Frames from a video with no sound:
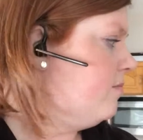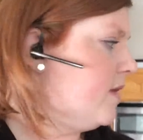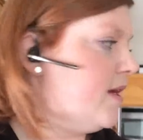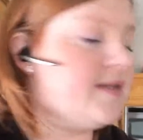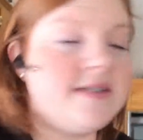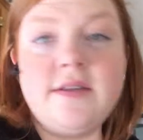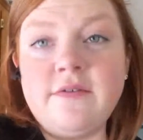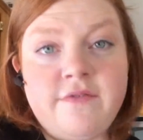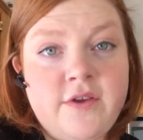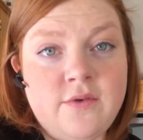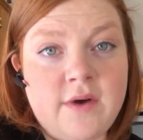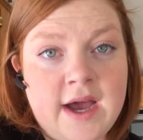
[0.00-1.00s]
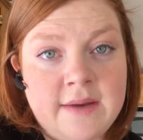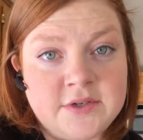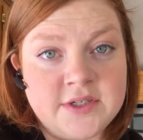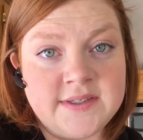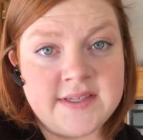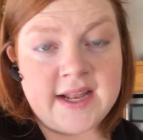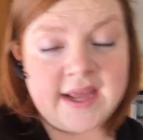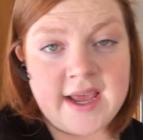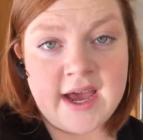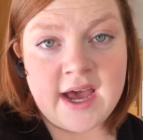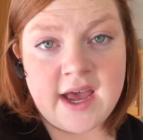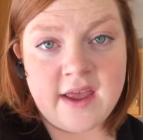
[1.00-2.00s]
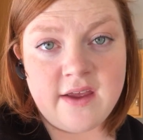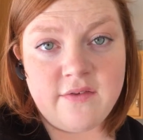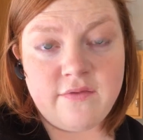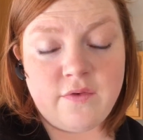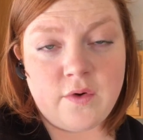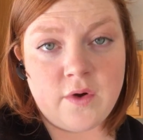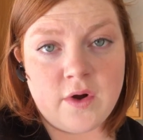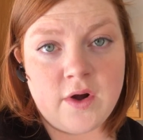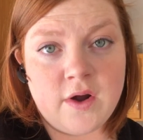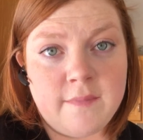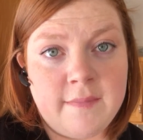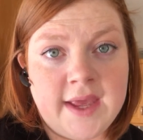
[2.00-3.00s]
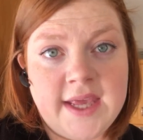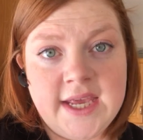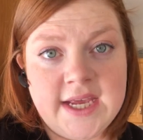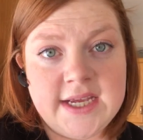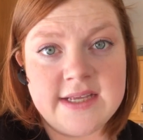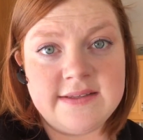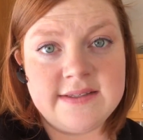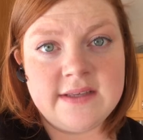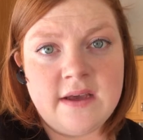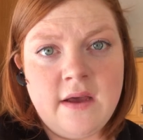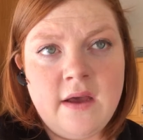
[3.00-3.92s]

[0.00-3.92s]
plus the few options that I got for my kids,